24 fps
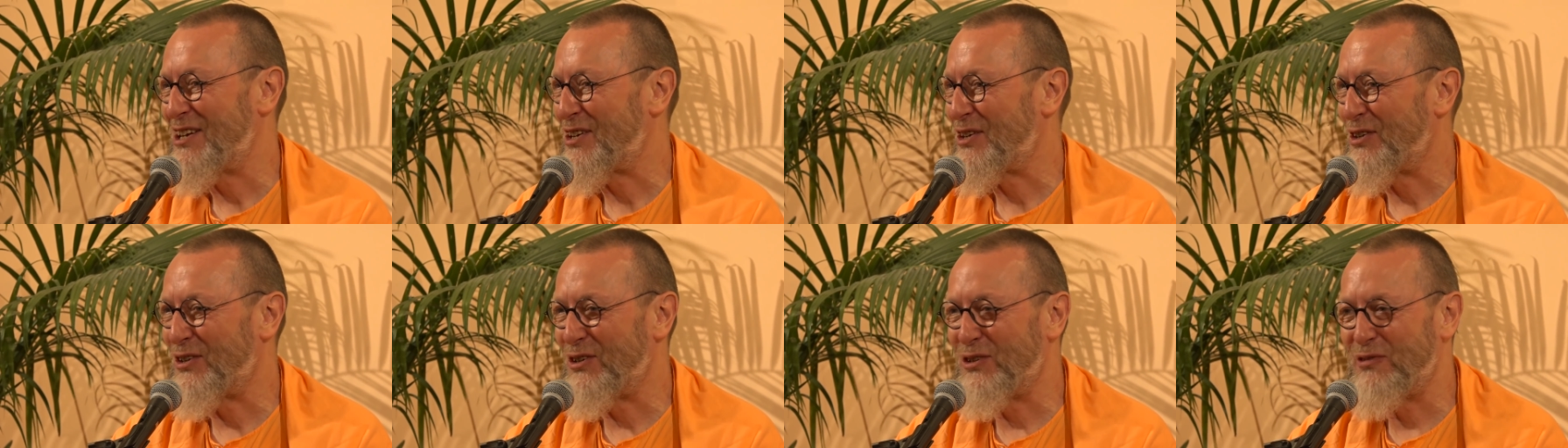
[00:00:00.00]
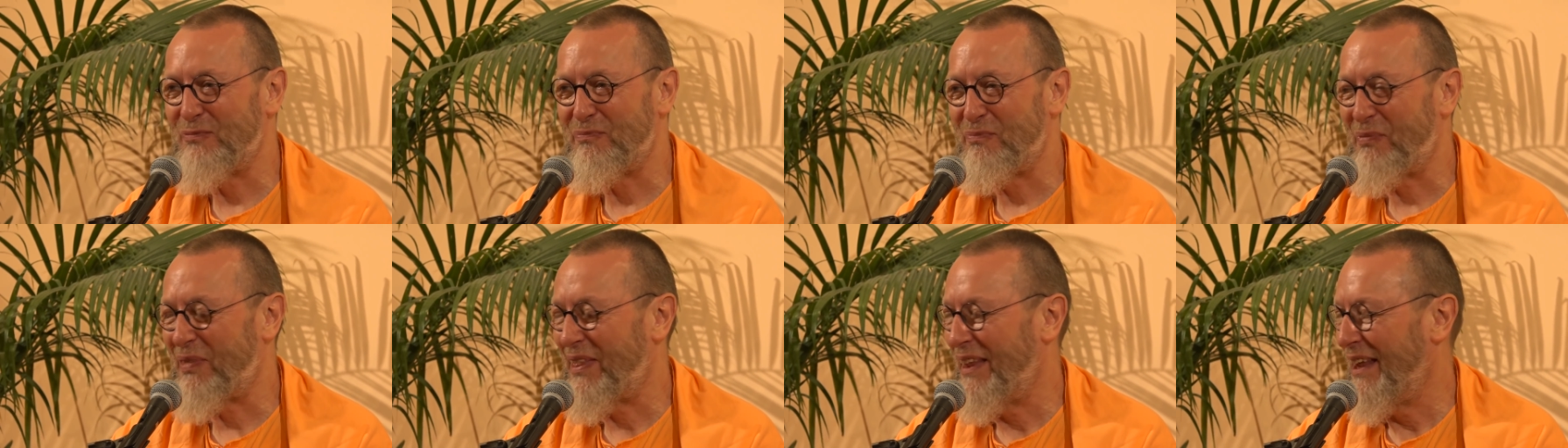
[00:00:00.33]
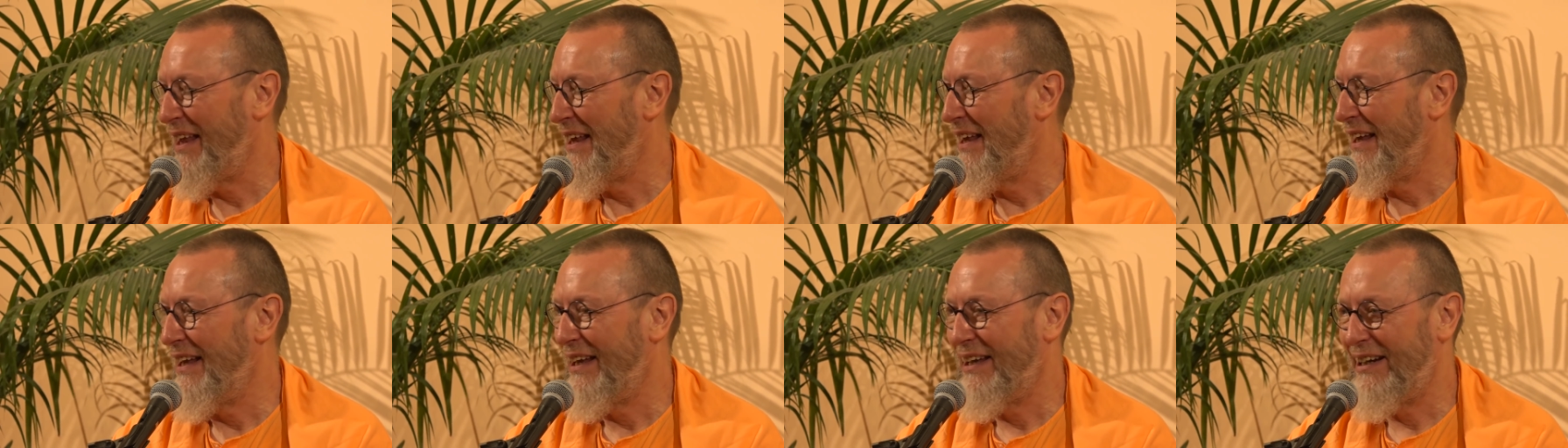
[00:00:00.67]
So
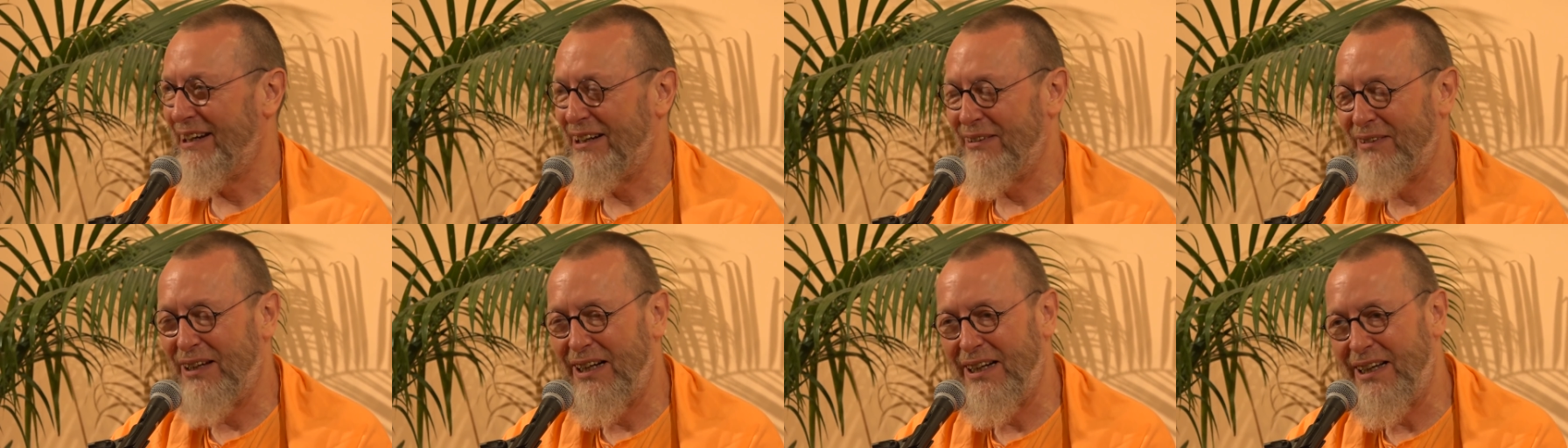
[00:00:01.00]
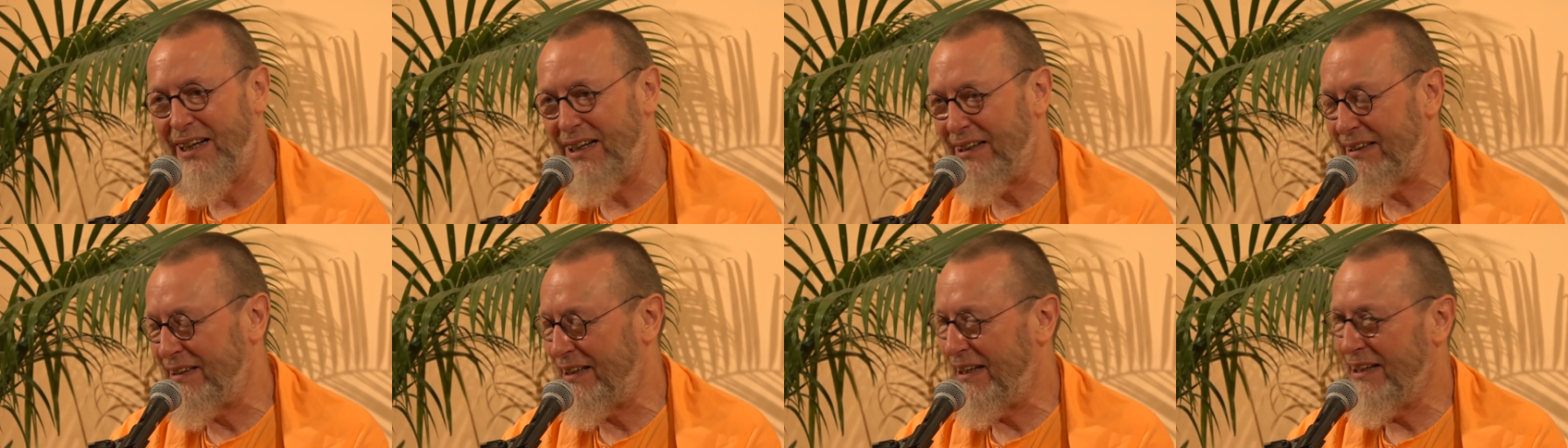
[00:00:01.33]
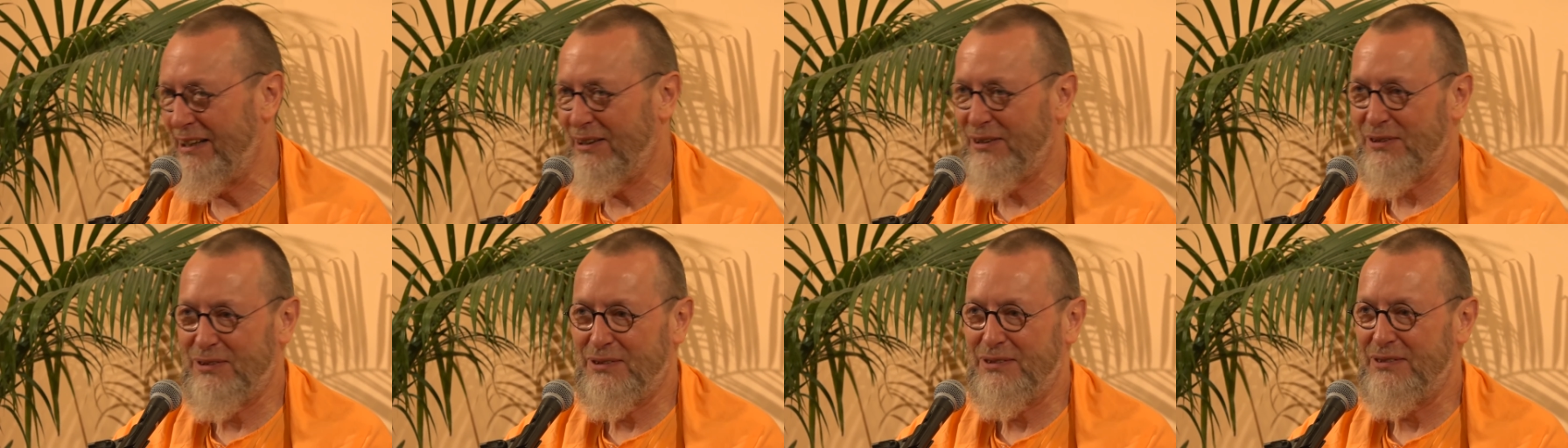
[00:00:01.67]
really, I
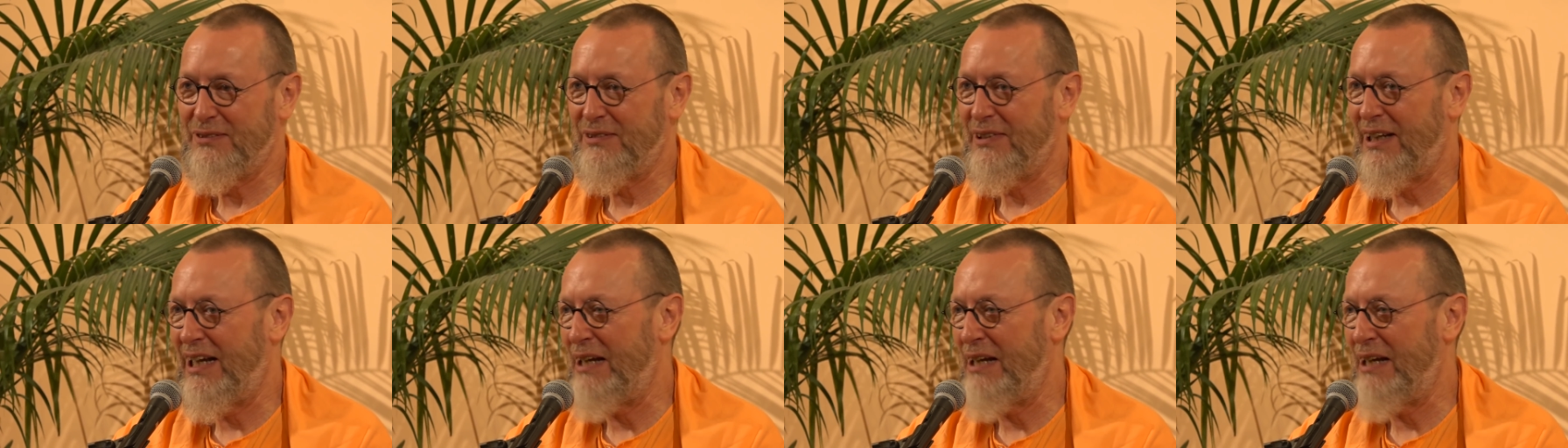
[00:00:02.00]
tell you,